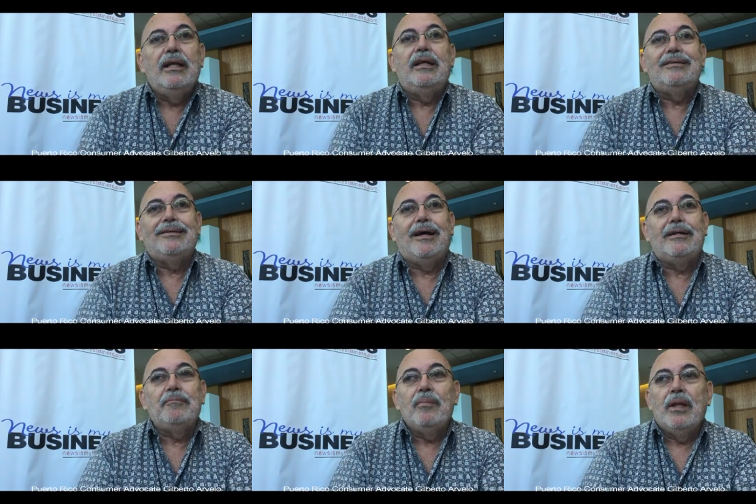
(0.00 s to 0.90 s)
is
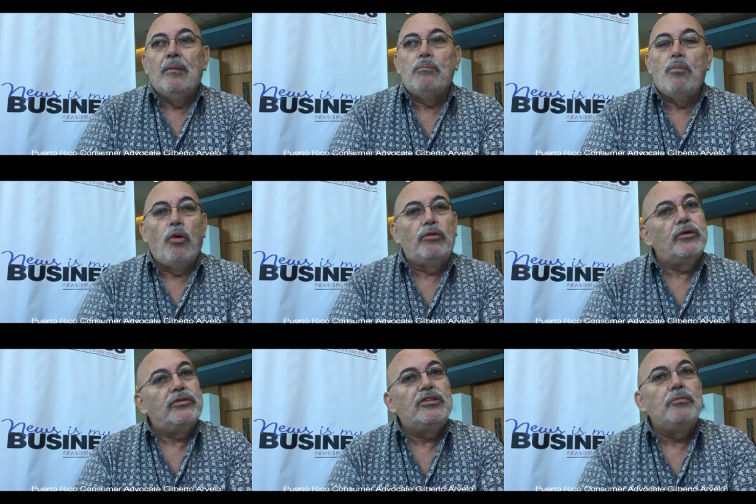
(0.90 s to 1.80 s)
that most
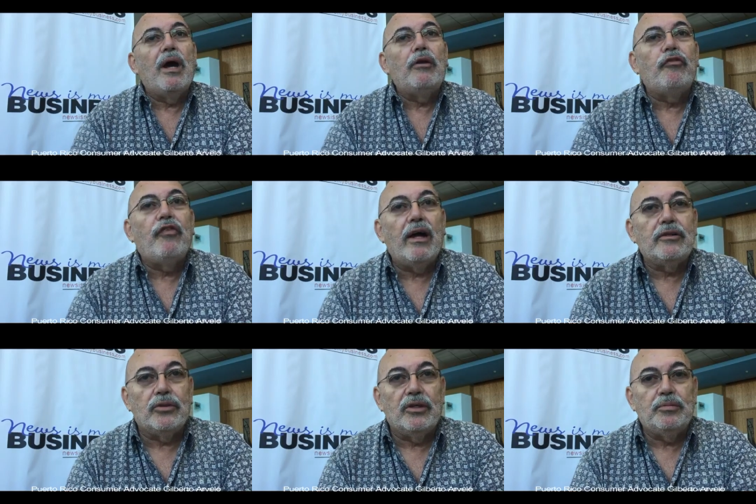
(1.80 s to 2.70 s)
of these
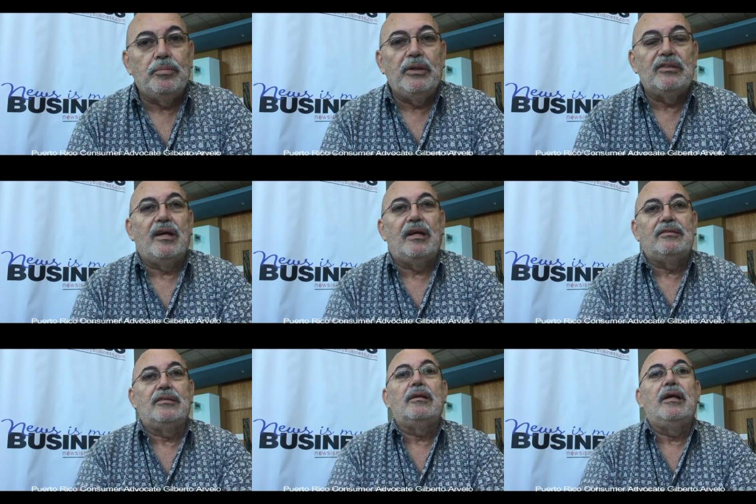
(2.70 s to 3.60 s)
manufacturers,
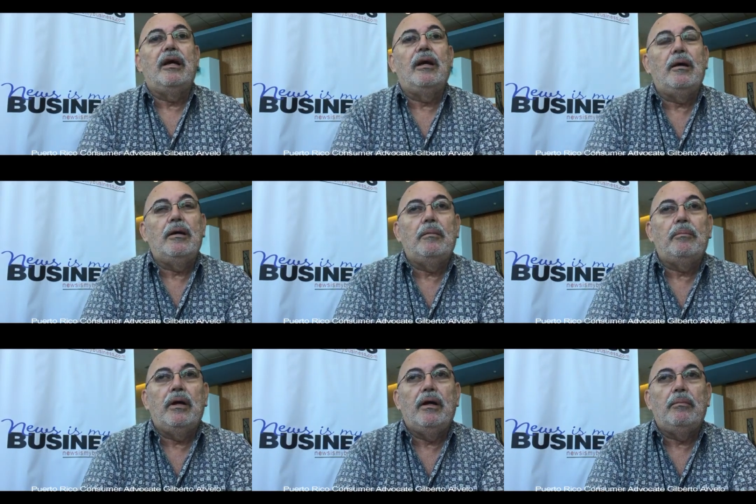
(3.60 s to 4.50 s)
besides
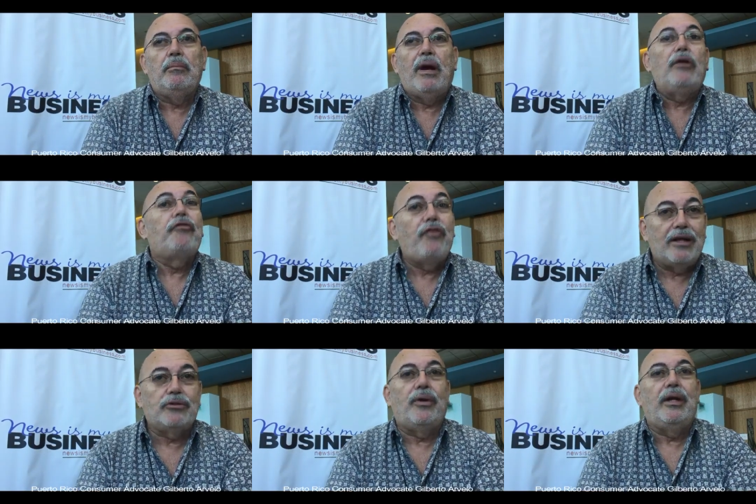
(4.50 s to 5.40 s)
uh, uh,
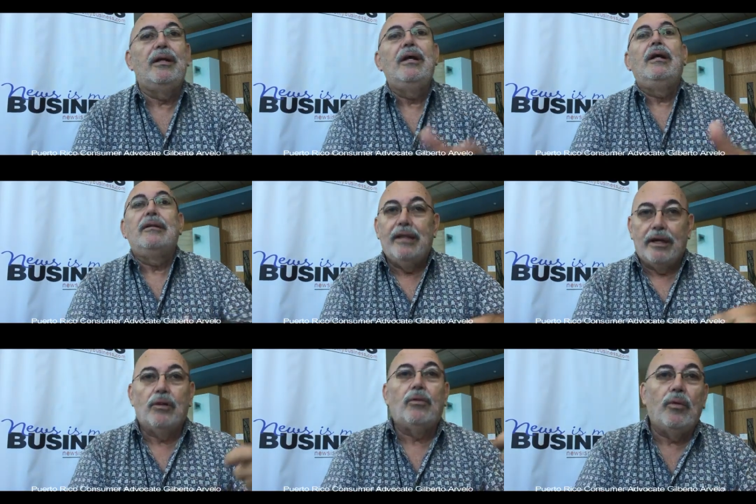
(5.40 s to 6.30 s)
manufacturing
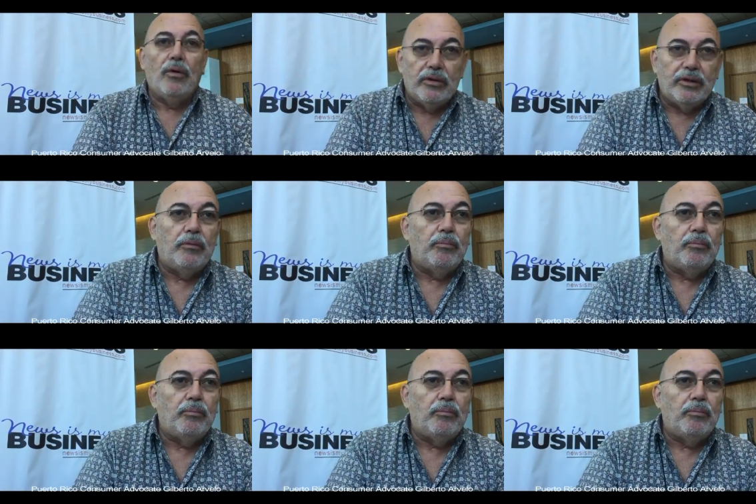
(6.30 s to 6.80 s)
their their